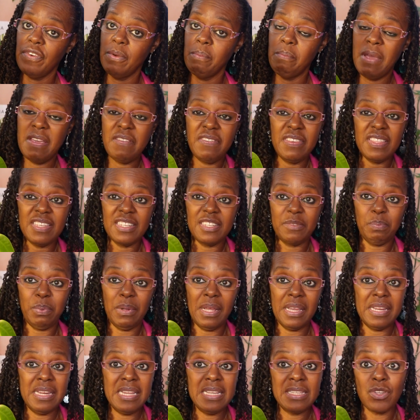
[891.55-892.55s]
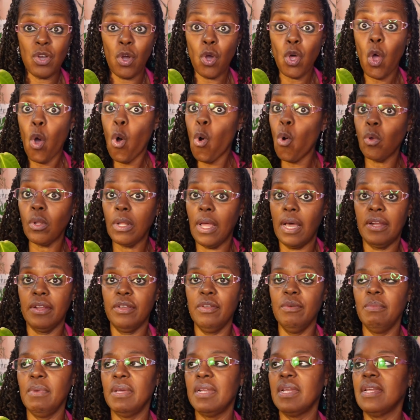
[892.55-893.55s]
and maybe this plant needs a whole lot of
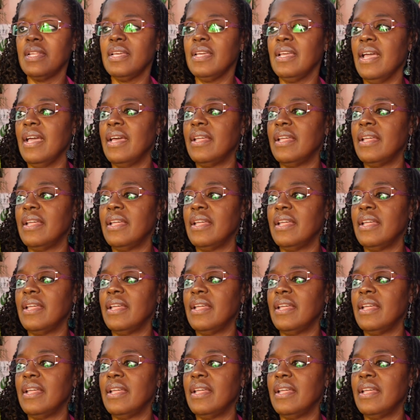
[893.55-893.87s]
humidity,